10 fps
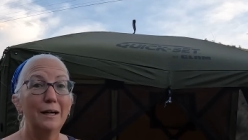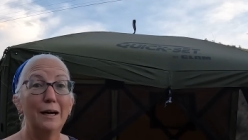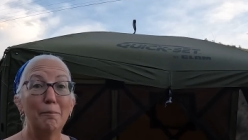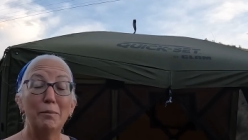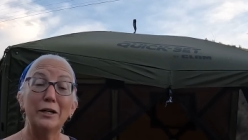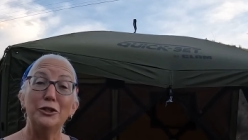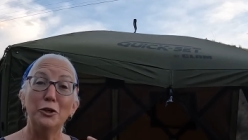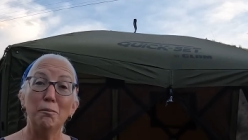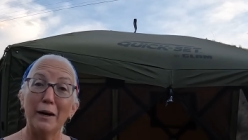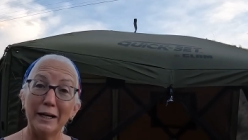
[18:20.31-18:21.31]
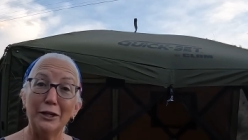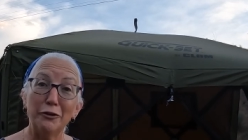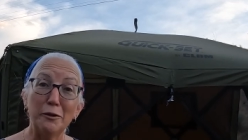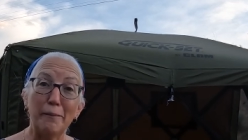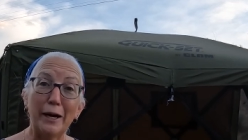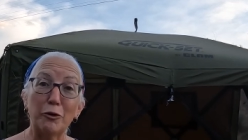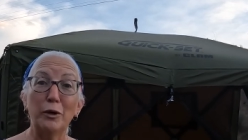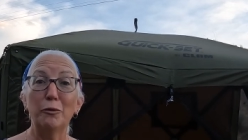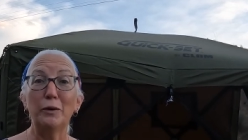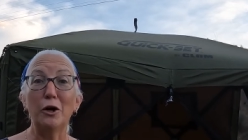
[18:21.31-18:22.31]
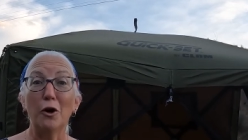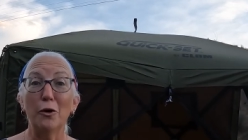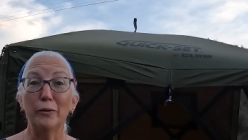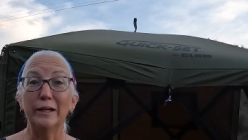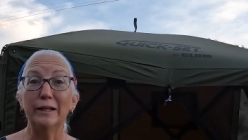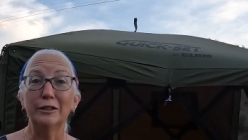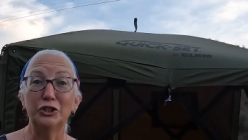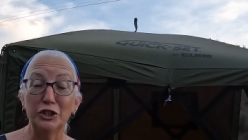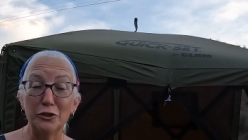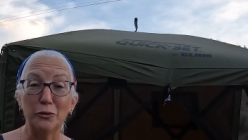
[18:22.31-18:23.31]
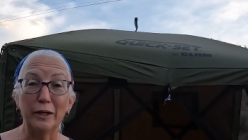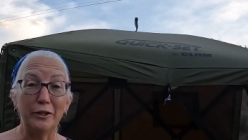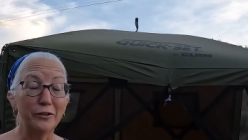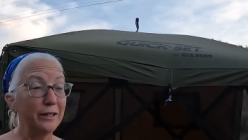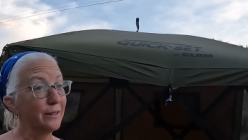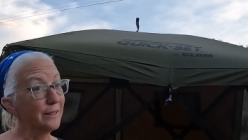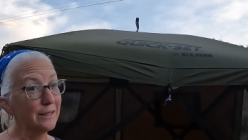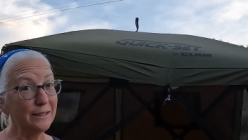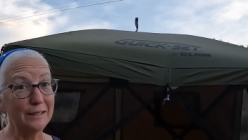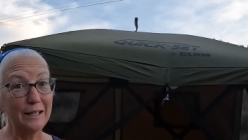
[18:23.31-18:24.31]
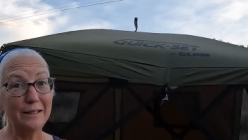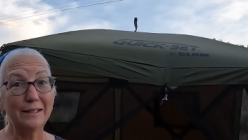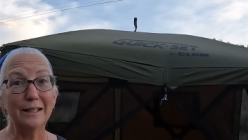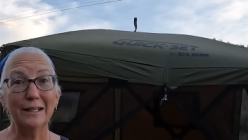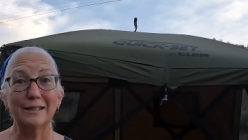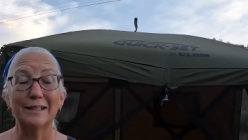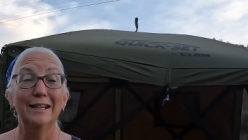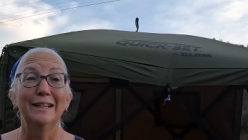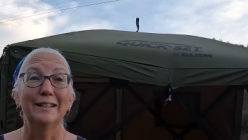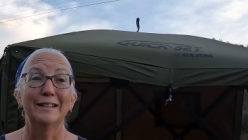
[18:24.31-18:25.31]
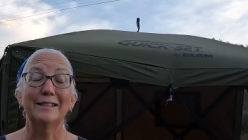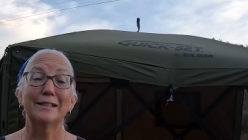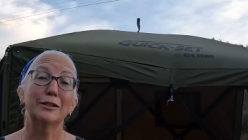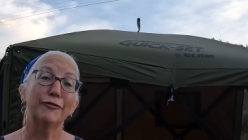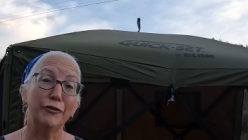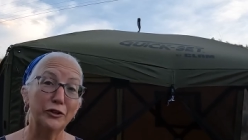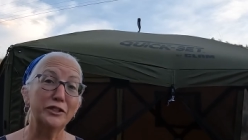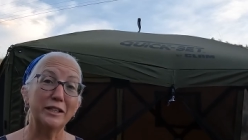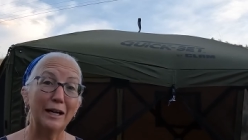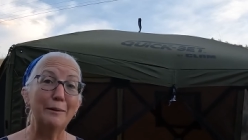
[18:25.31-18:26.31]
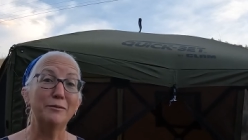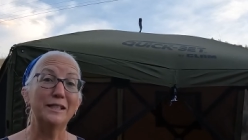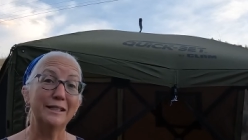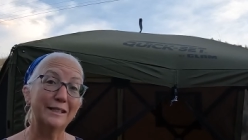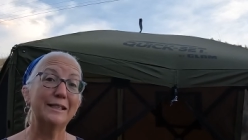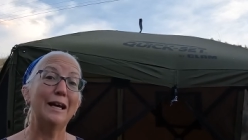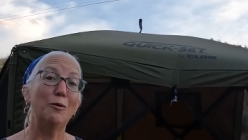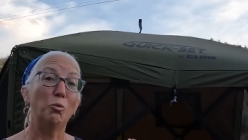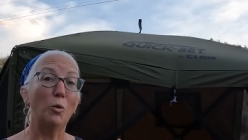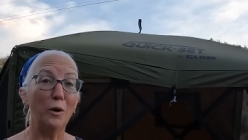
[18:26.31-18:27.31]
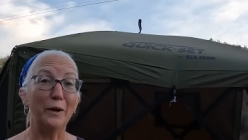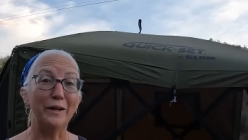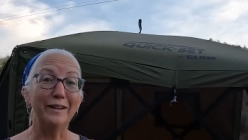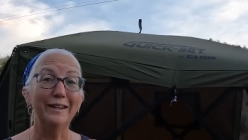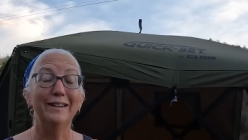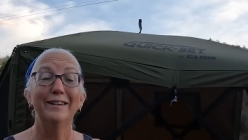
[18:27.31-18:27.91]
Uh, but you might hear in the background, we are running the generator. Now this is day six. This is the first time since day one